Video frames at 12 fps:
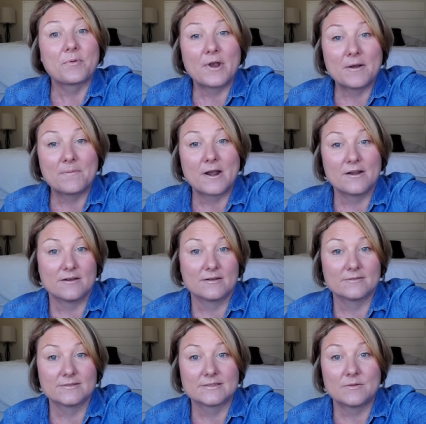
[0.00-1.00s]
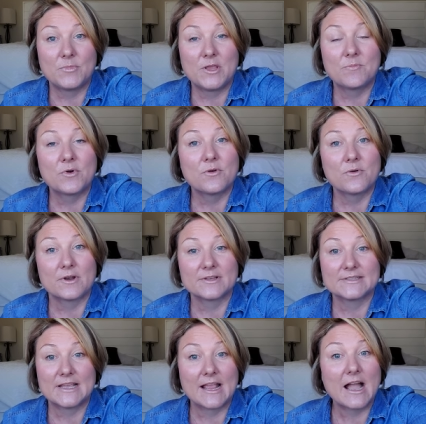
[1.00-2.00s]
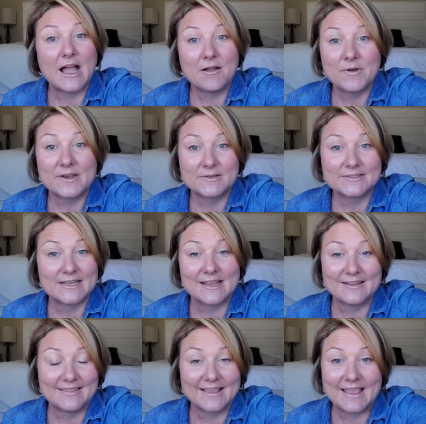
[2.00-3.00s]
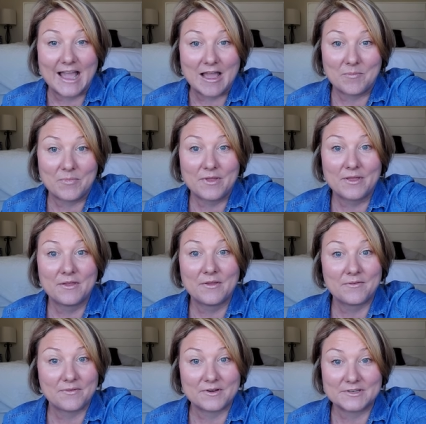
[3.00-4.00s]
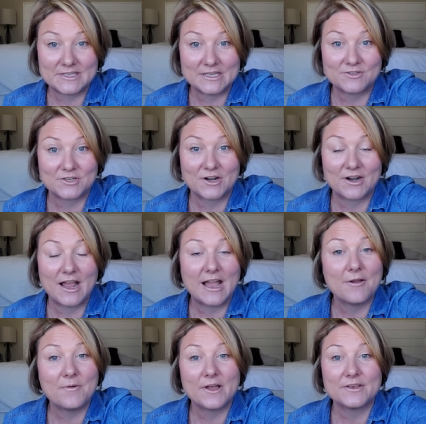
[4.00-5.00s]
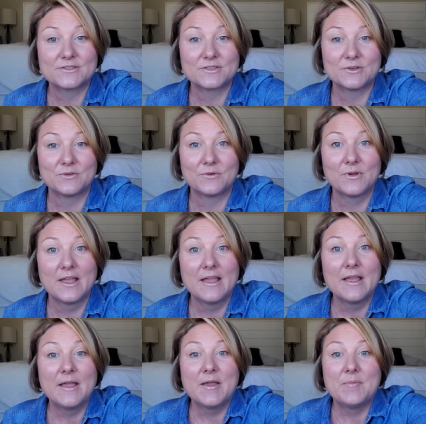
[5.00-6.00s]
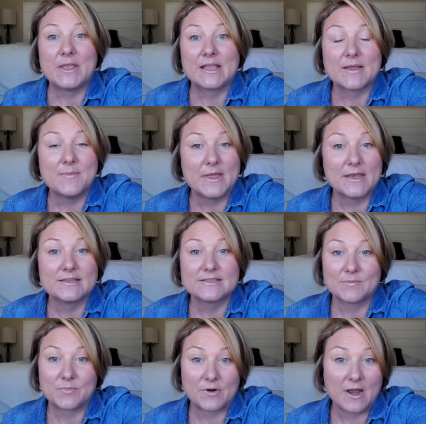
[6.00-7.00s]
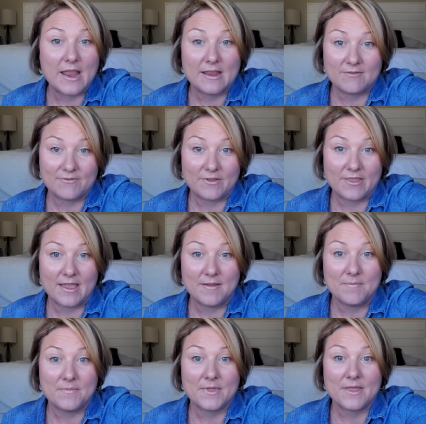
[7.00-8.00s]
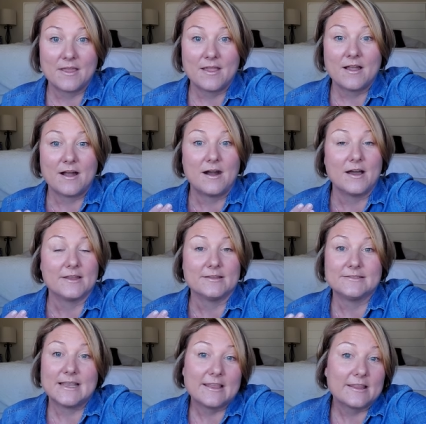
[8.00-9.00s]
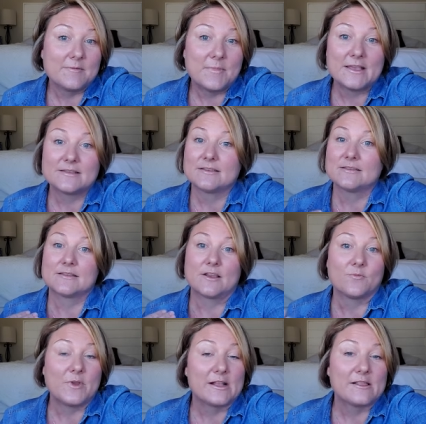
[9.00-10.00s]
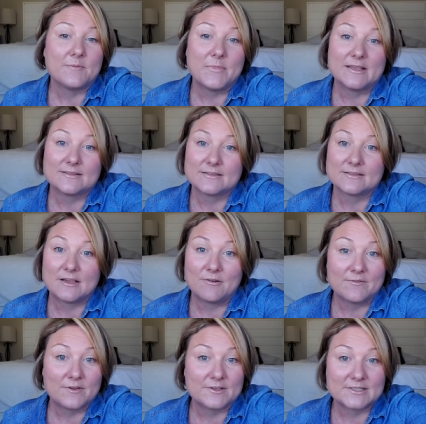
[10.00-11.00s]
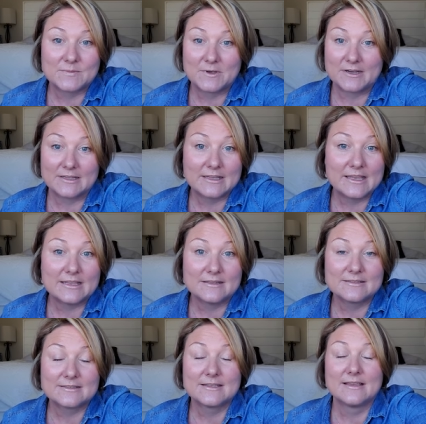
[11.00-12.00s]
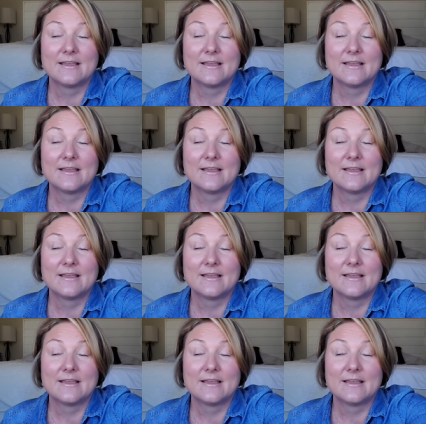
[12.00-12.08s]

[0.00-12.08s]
prayer partners, people who are saying, I want to stand in the gap for a teacher. I want to be committed to praying for them on a daily basis, on a weekly basis, however the Spirit leads,